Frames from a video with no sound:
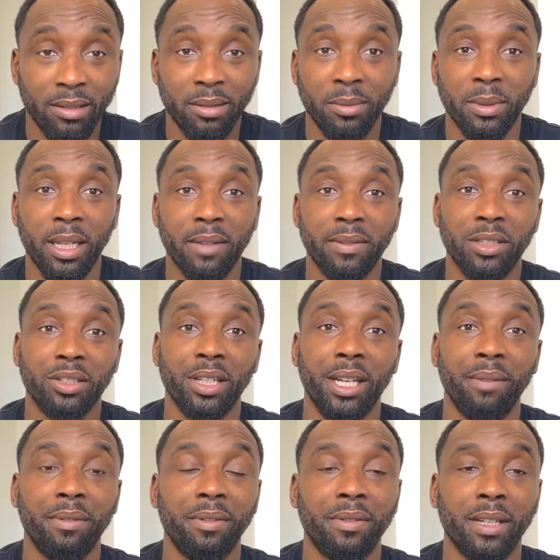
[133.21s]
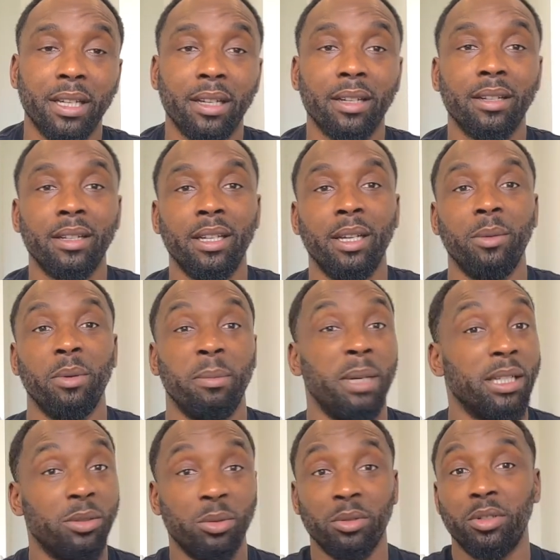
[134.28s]
We don't have to share everything. I might
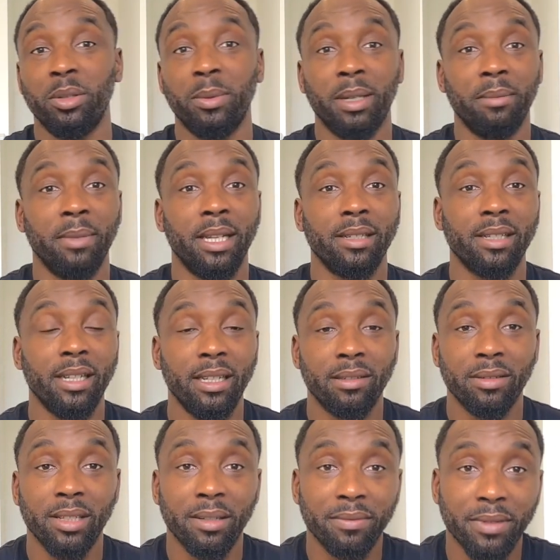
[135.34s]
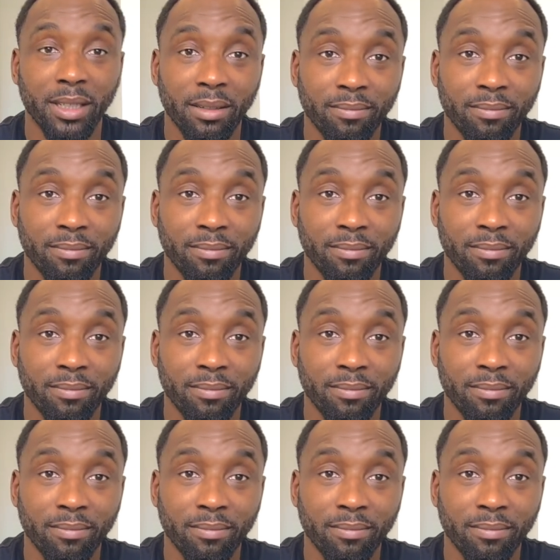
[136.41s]
talk to you when I'm outside or something.